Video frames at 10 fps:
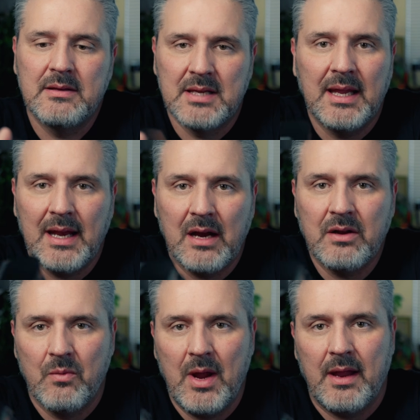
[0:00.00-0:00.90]
to get out of
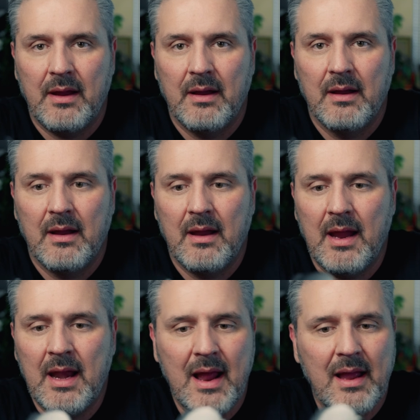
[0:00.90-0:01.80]
your way.
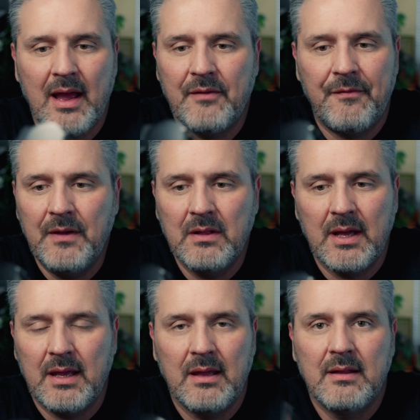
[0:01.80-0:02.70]
And I feel
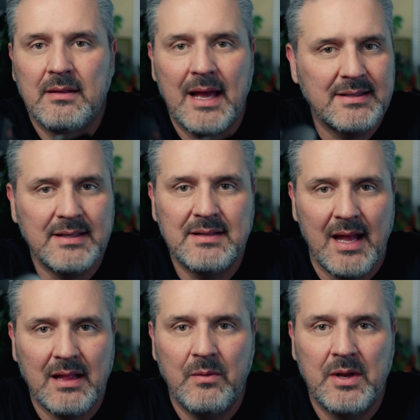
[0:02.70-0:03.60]
like that's
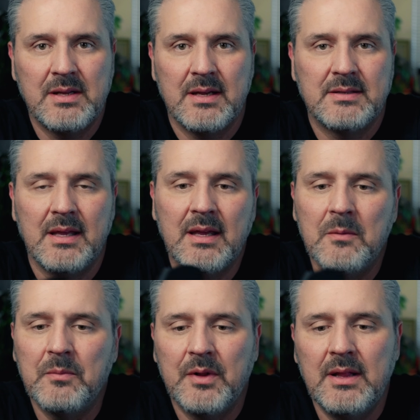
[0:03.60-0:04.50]
exactly what it does. It
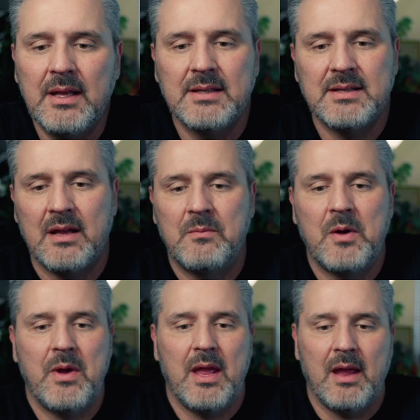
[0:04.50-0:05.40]
completely gets out of
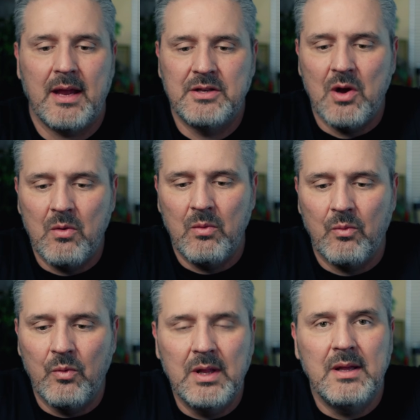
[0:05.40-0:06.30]
my way. I don't
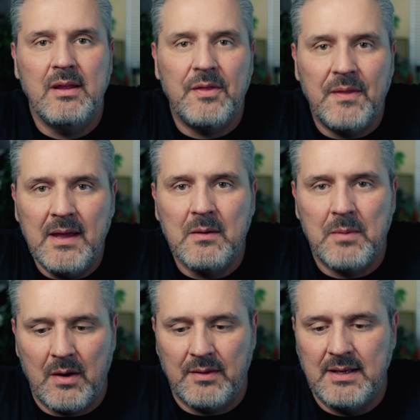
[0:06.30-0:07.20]
really think
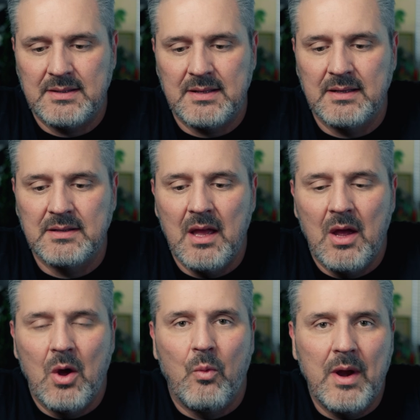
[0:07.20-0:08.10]
about these things.
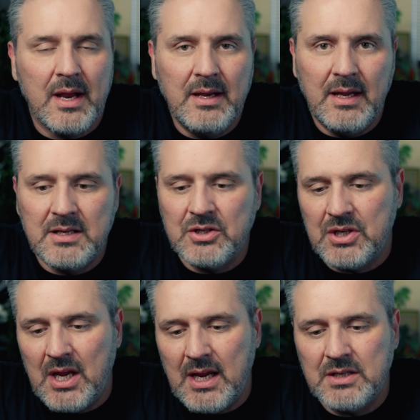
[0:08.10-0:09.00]
When I need to
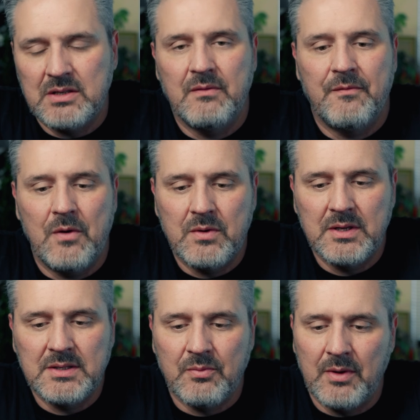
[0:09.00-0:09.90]
change the
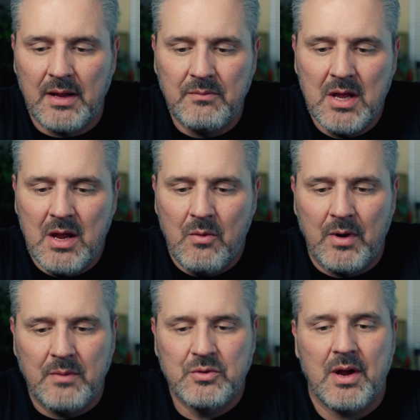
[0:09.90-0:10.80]
focus, when
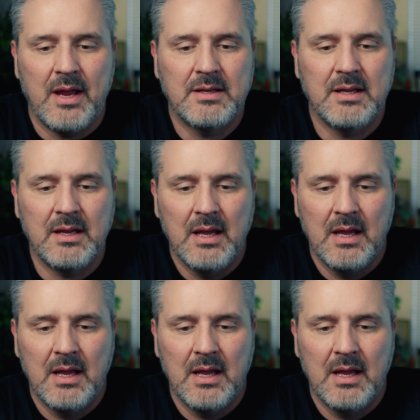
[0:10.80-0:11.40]
I'm trying to